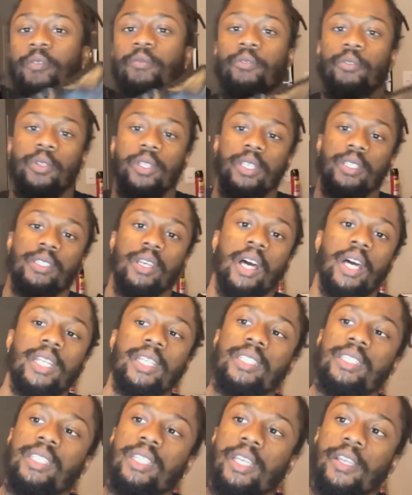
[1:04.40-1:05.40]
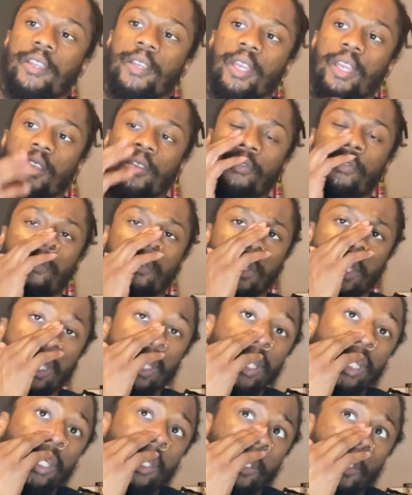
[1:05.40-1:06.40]
for these. Honestly, if
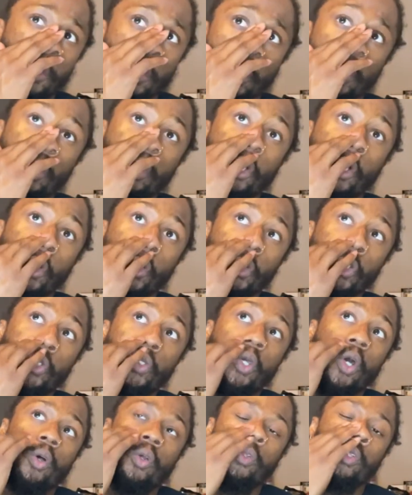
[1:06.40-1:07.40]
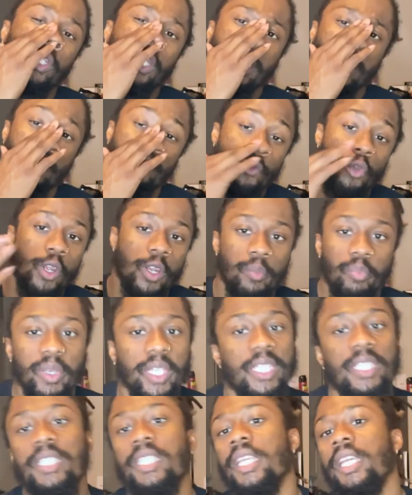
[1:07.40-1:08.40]
you're in a
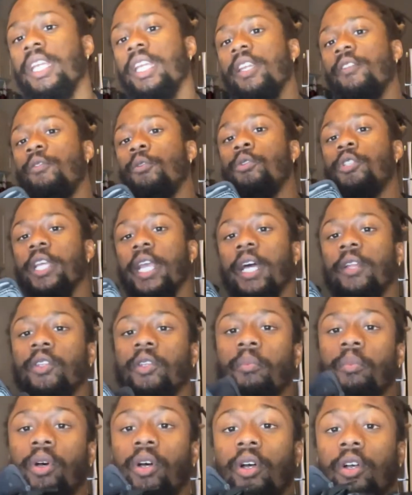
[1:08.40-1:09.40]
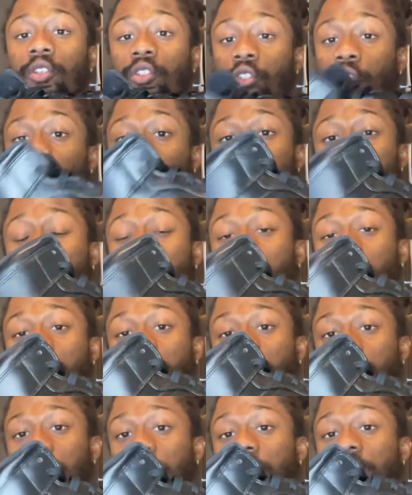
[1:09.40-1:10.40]
big city, if you check out the malls, usually
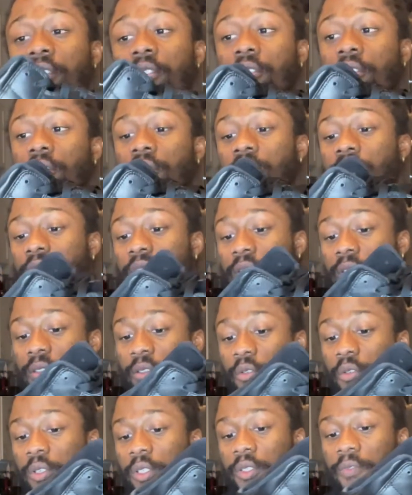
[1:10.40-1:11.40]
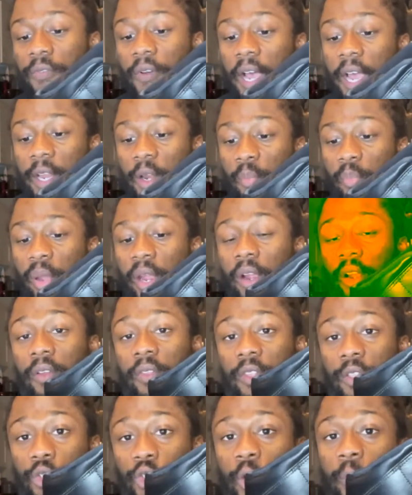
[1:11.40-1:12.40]
you can find a pair of
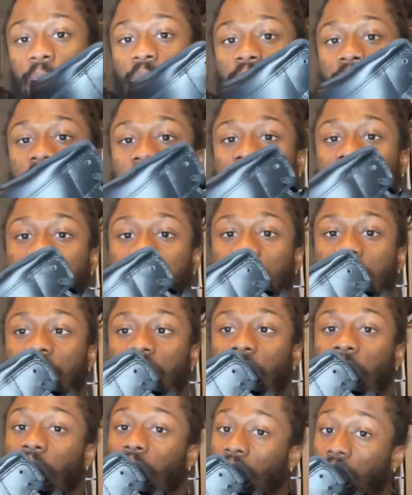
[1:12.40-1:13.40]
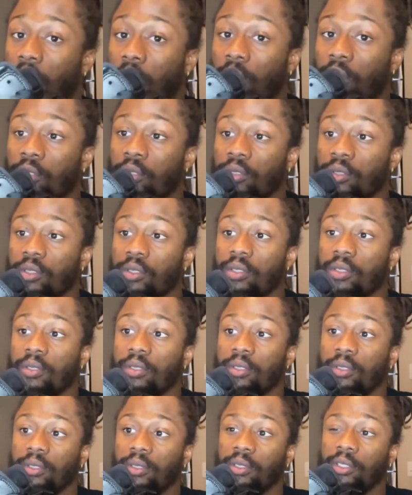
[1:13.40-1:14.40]
the triple blacks in the mall,
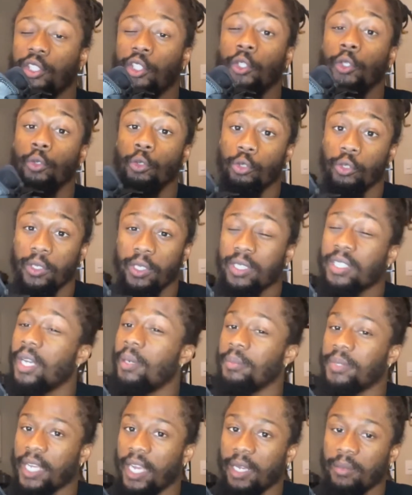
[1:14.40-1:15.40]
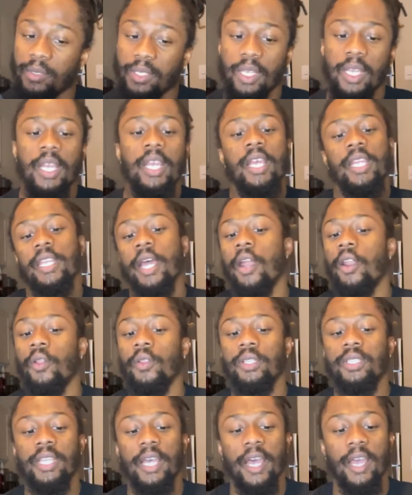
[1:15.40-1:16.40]
usually, sometimes. Not all
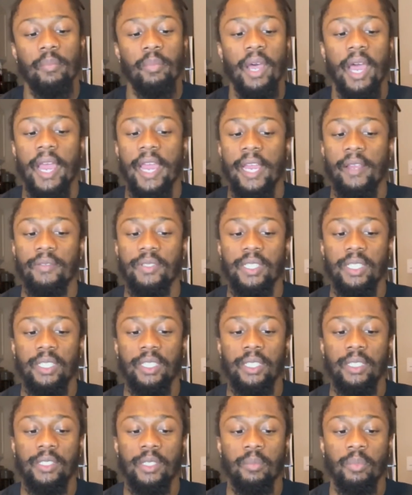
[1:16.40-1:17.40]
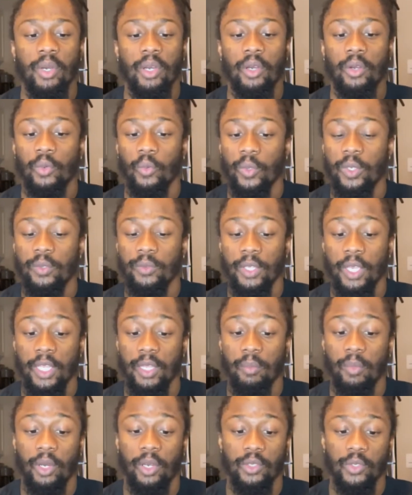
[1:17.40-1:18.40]
the time, but I have seen these in the
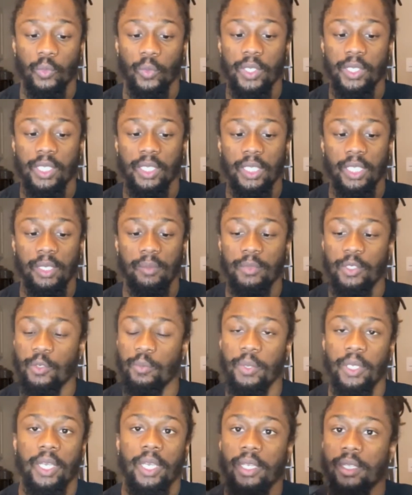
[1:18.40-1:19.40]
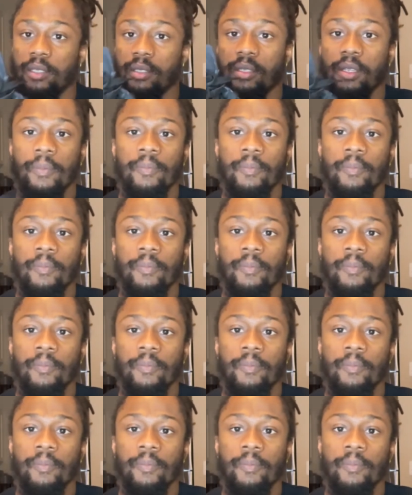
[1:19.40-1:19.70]
malls recently just because